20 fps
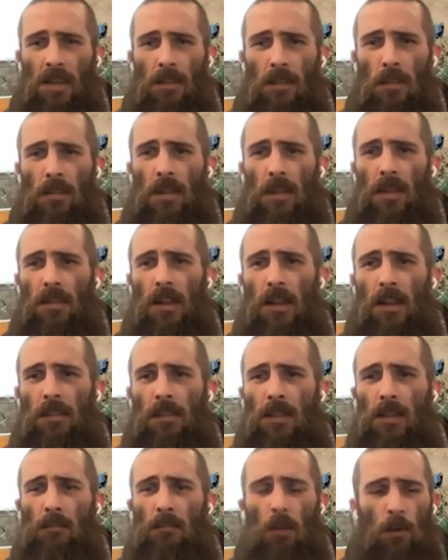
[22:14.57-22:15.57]
And the thing that I
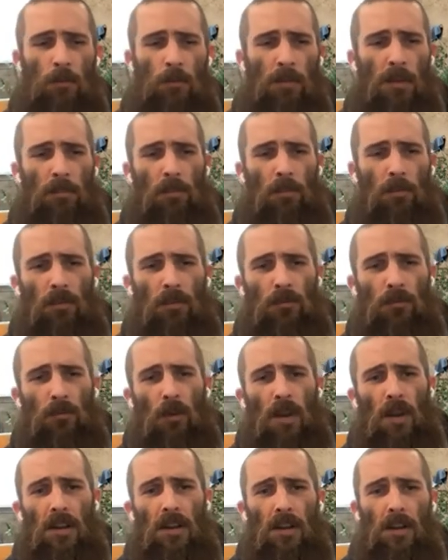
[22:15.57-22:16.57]
think most people are
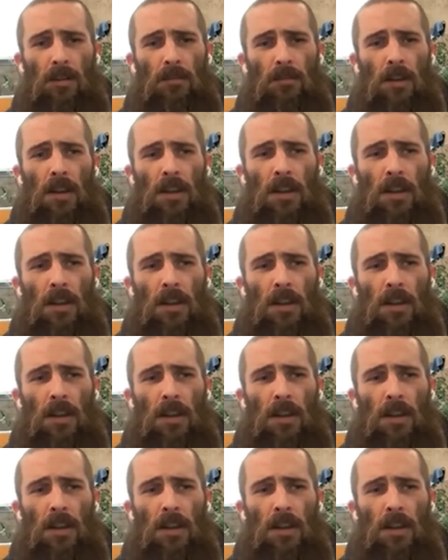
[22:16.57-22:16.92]
afraid of